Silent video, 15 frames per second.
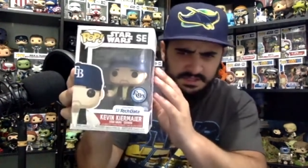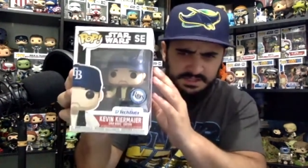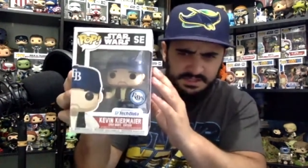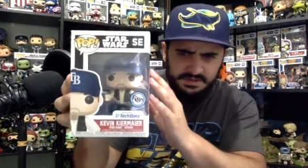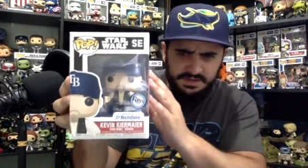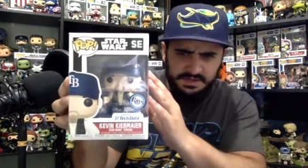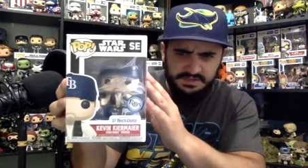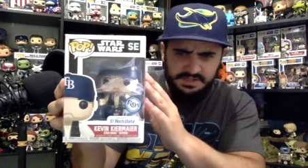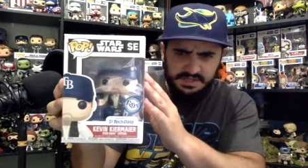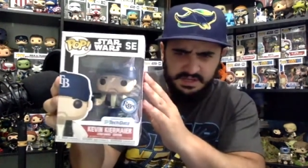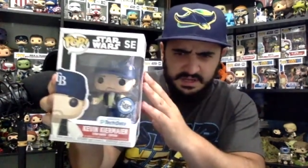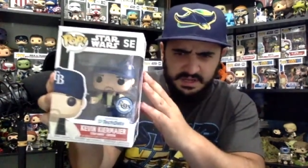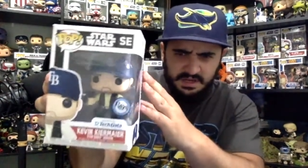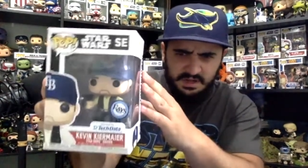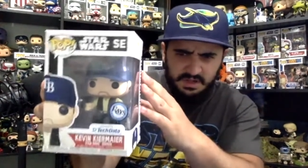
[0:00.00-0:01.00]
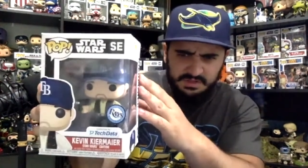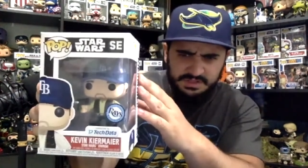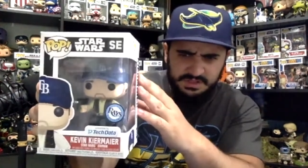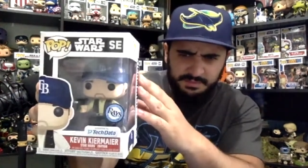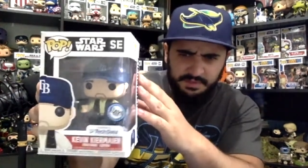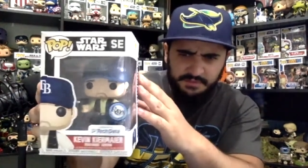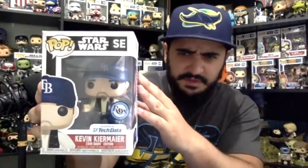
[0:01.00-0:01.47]
So here's a, a
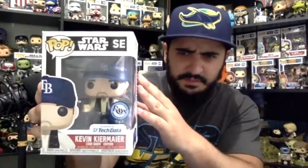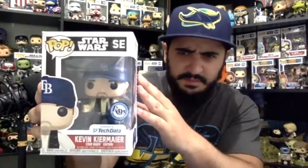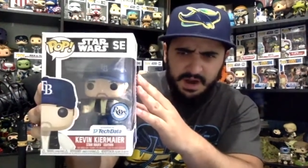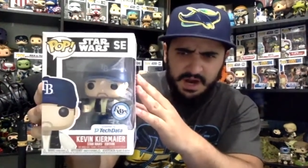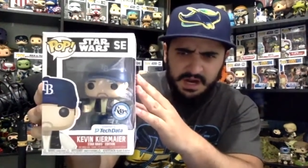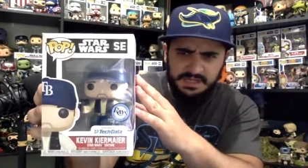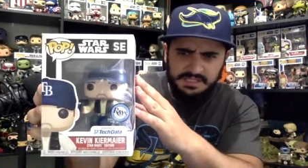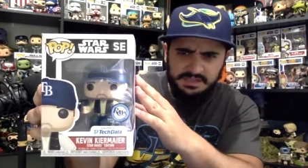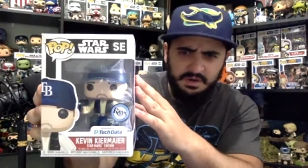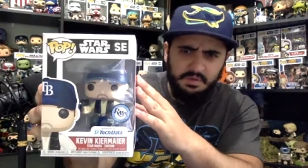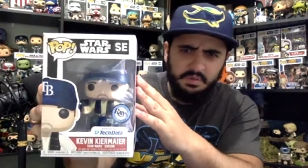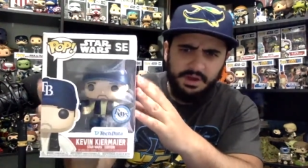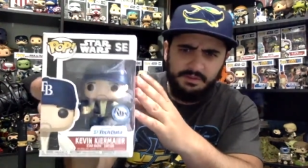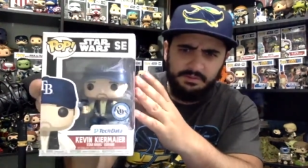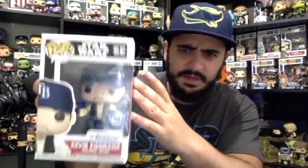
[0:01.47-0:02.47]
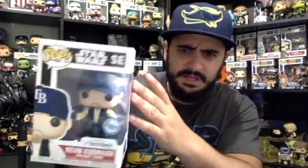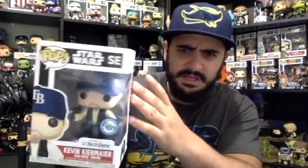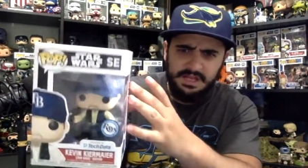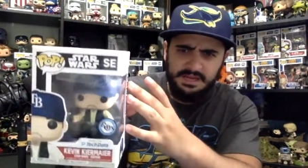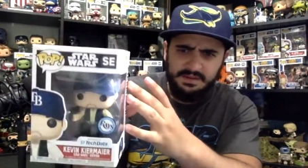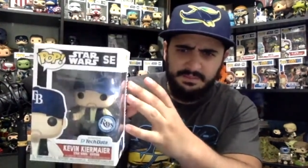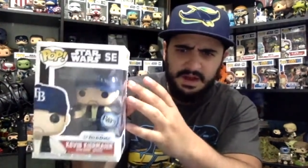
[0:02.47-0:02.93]
close up of the box. What I really
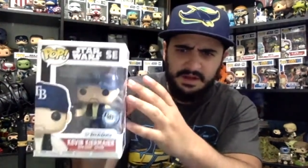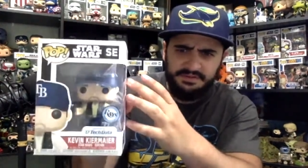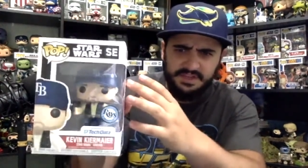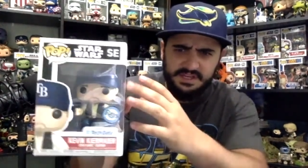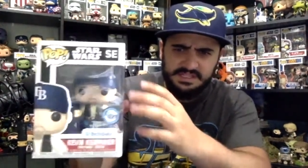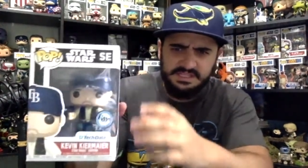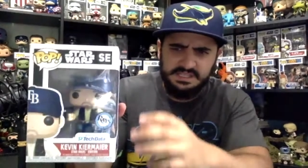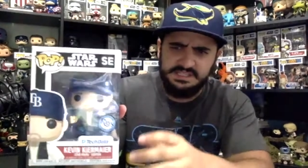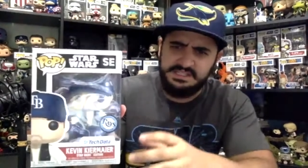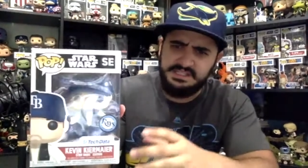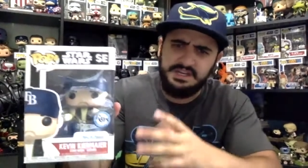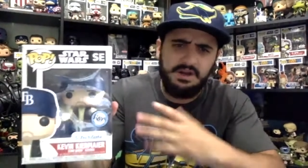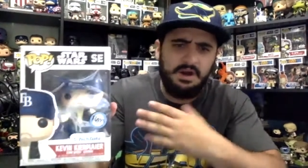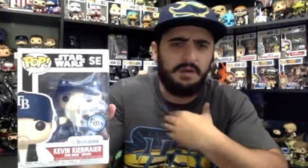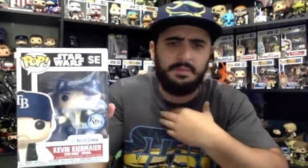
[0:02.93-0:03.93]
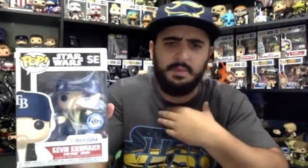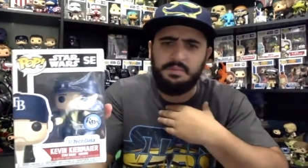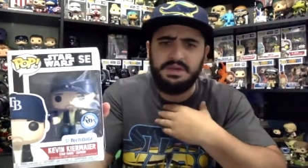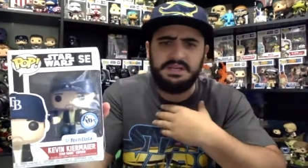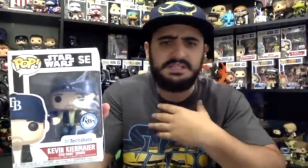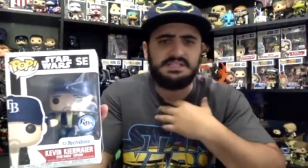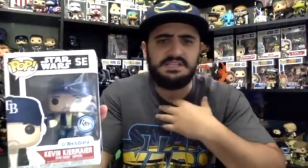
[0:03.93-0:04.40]
like about this is, you know, I'm a
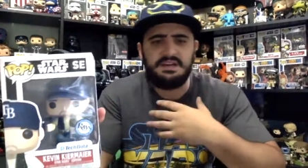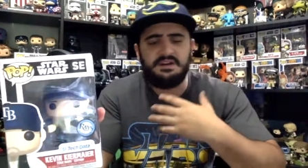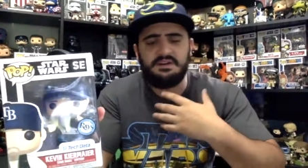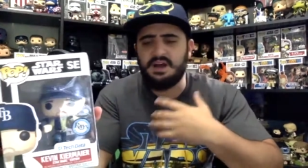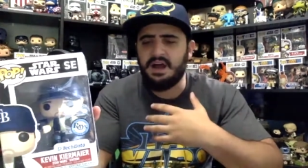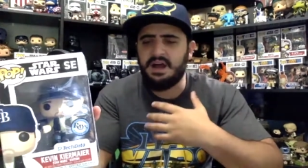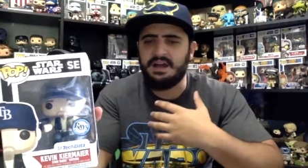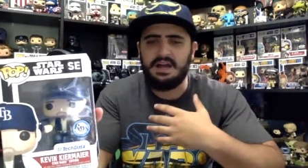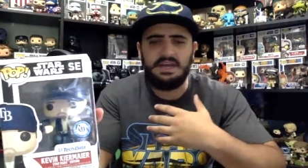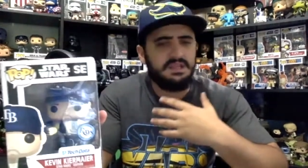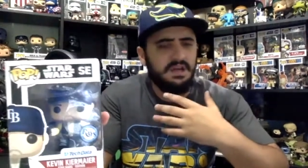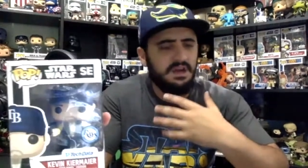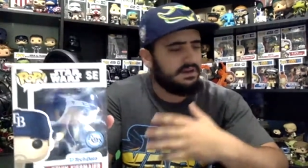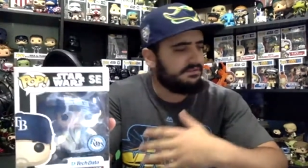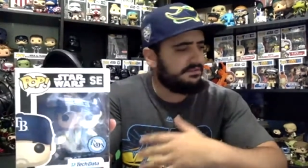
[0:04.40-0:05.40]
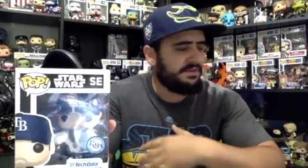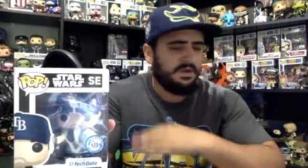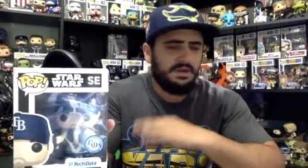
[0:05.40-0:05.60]
big sticker guy. I love